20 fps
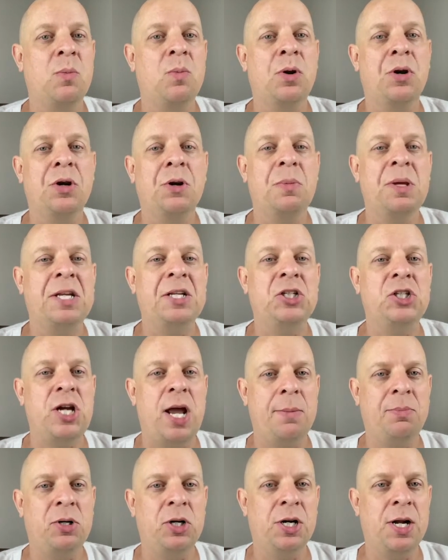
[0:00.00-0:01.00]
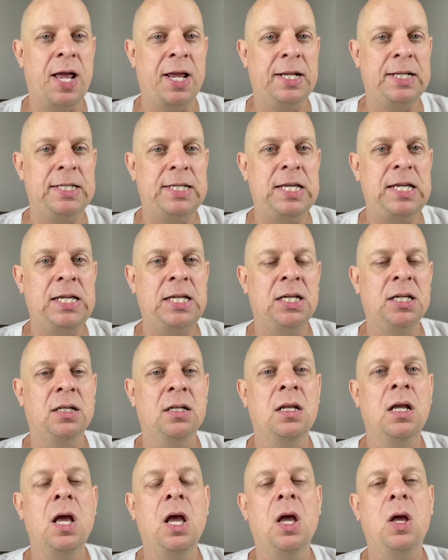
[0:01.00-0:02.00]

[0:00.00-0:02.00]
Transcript: we're going to be in chapter 19,